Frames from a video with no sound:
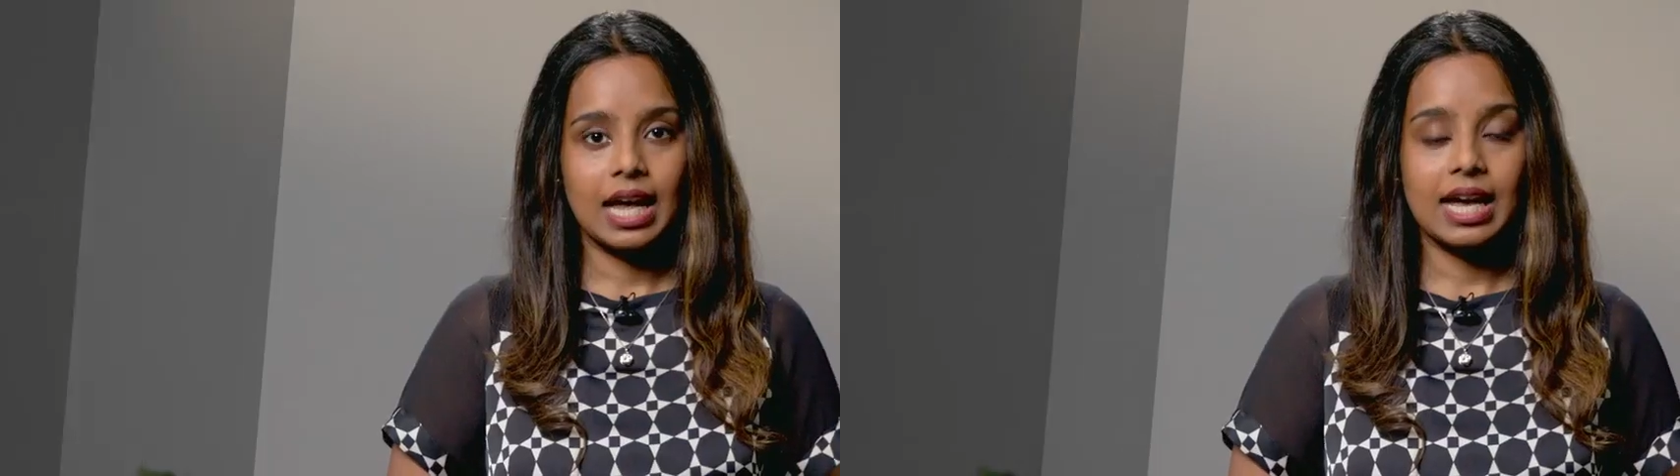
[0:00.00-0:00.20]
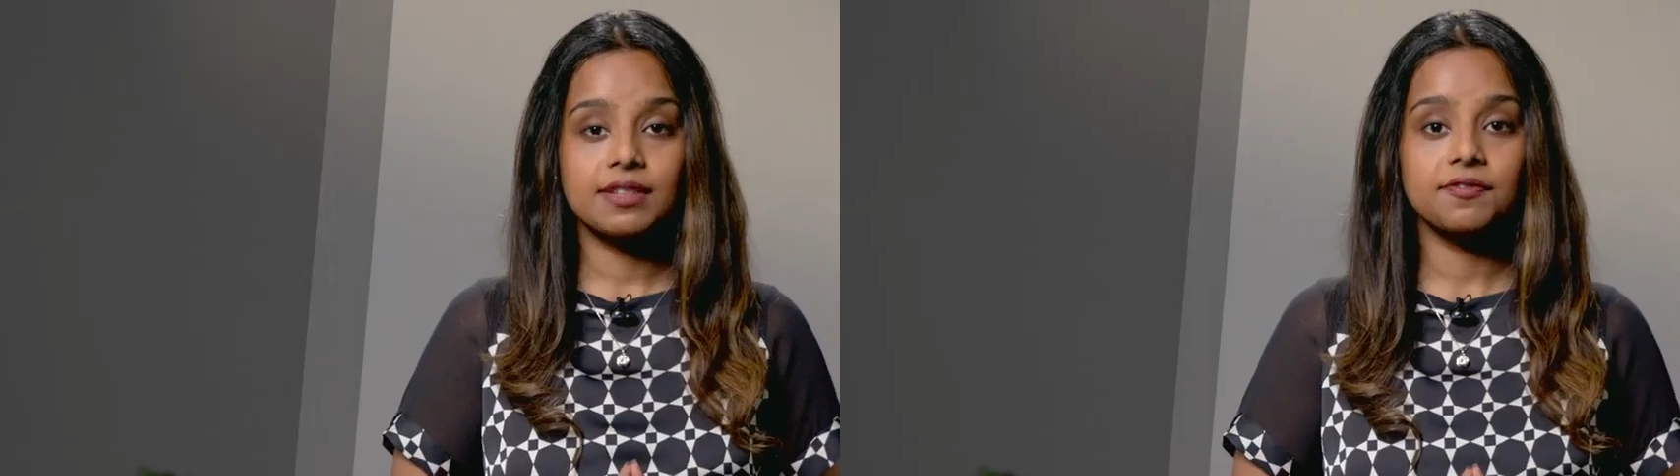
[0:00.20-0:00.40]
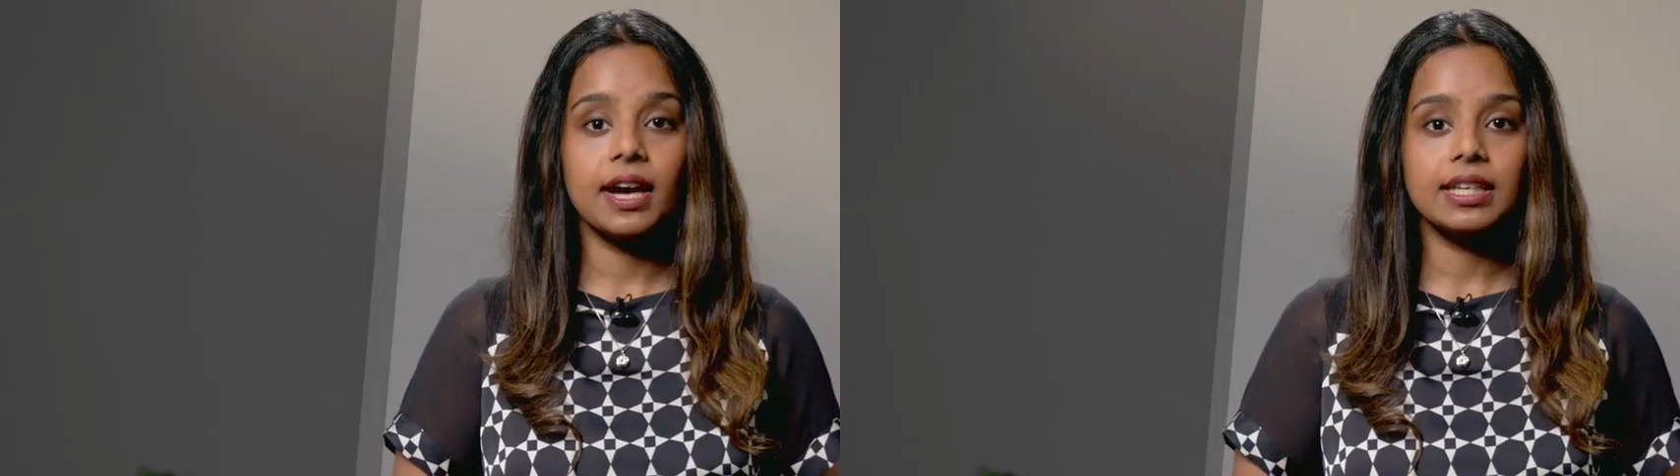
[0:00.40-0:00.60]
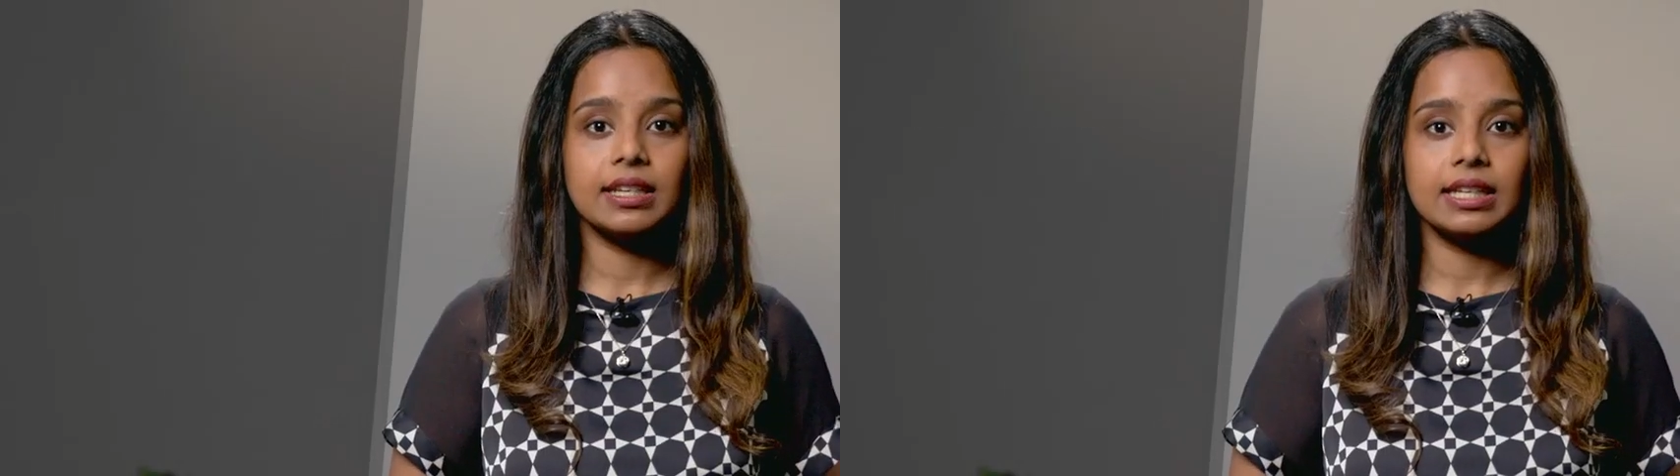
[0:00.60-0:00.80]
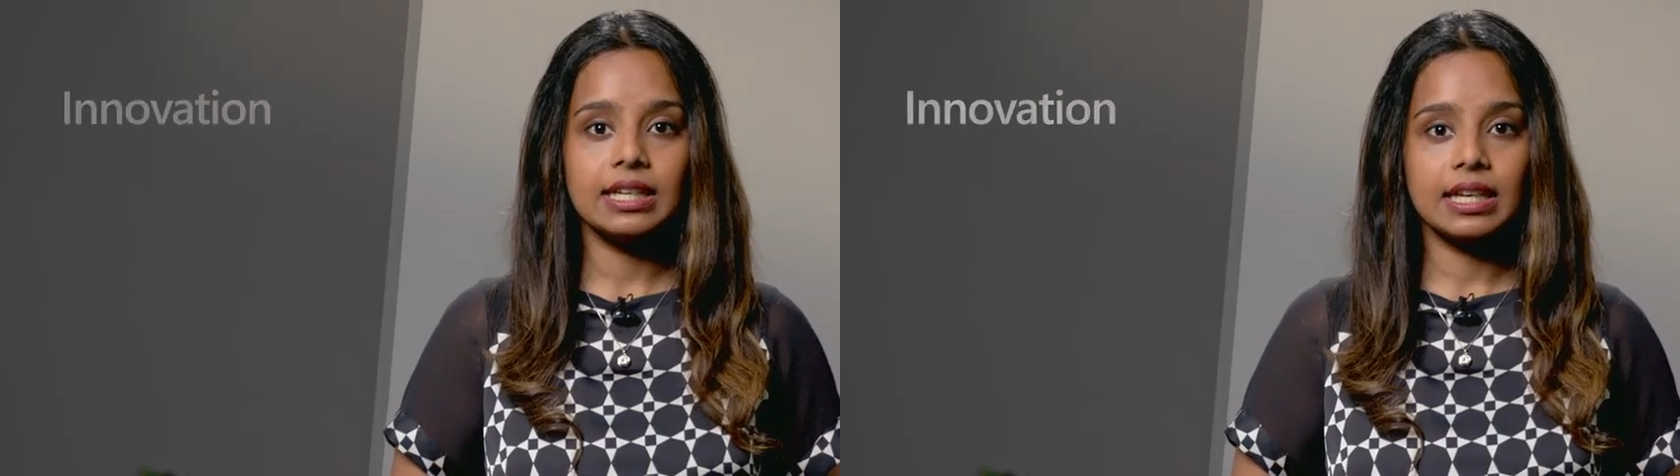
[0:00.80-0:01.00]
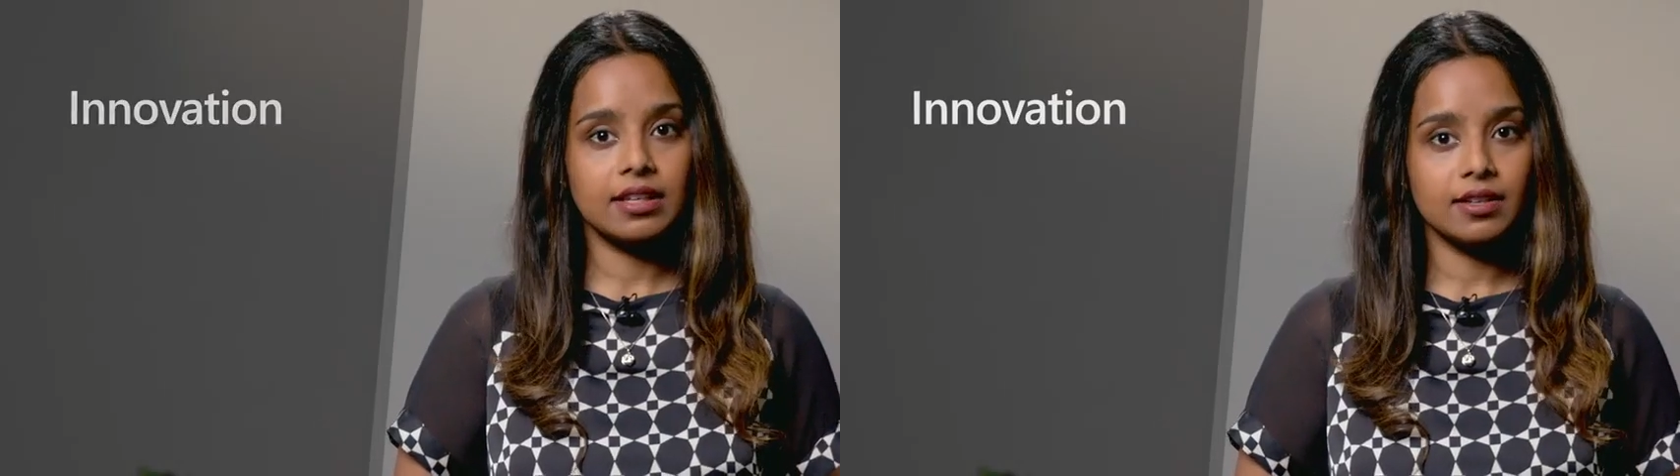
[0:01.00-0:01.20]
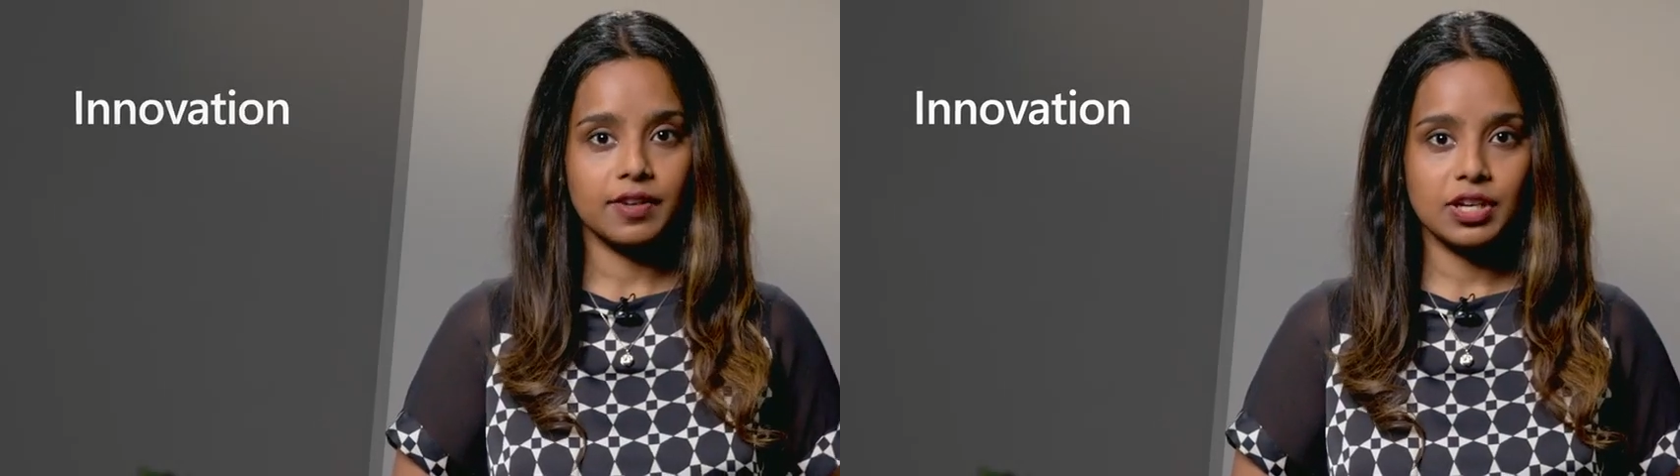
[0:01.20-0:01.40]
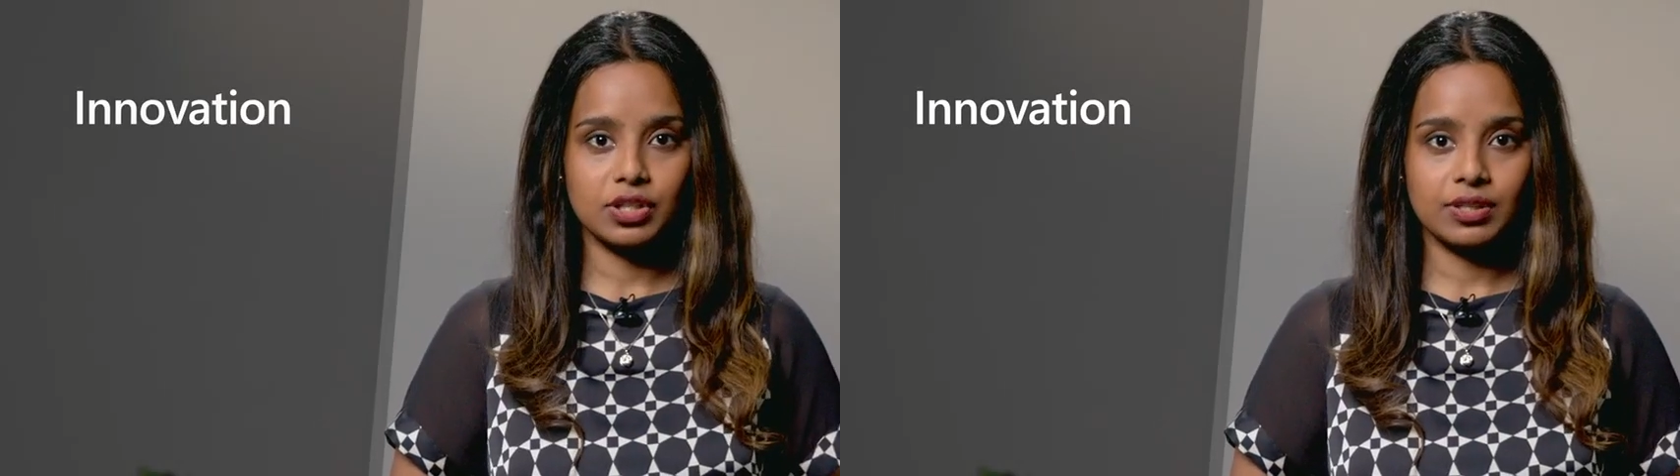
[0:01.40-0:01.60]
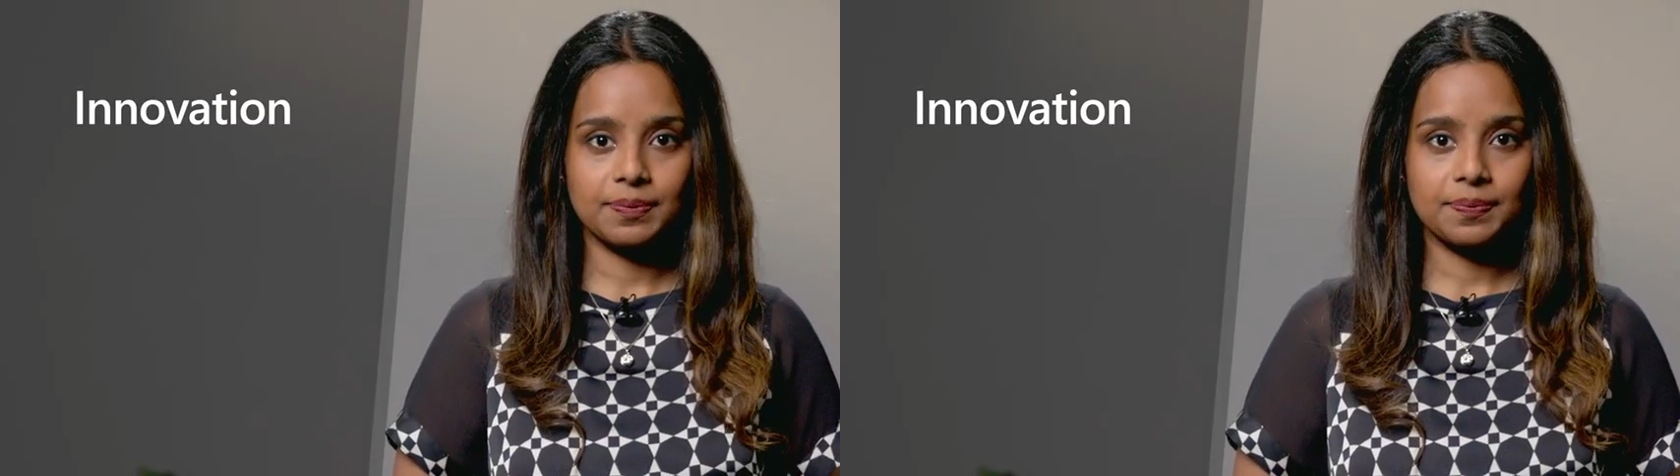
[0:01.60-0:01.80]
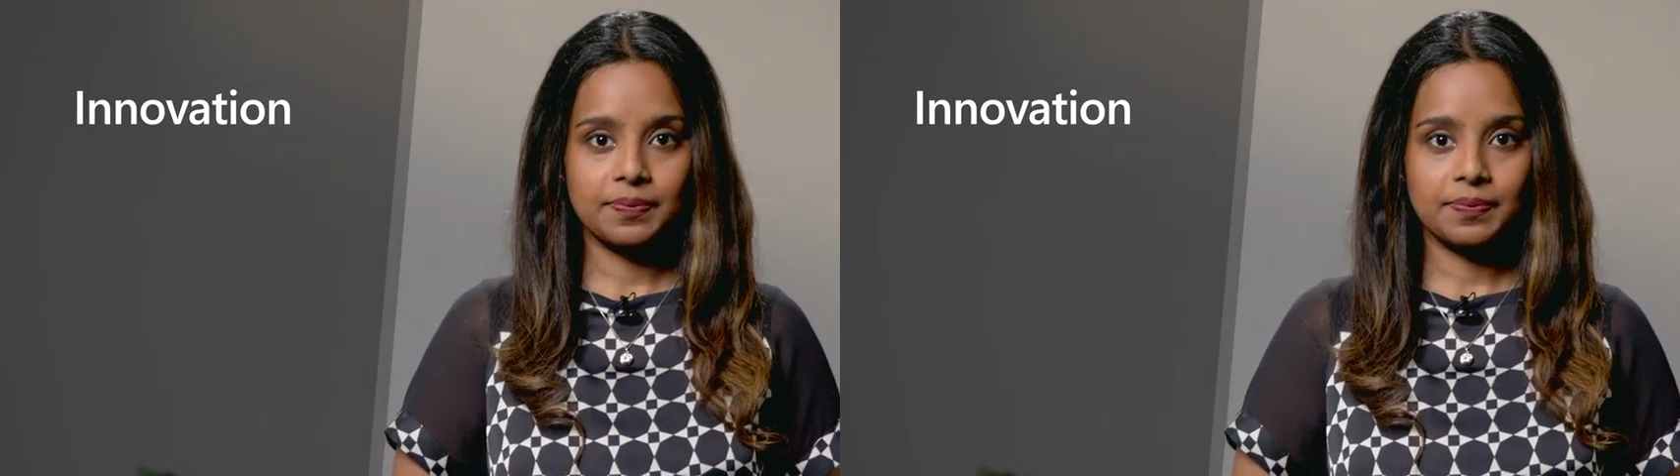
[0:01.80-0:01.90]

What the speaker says: And finally, innovation.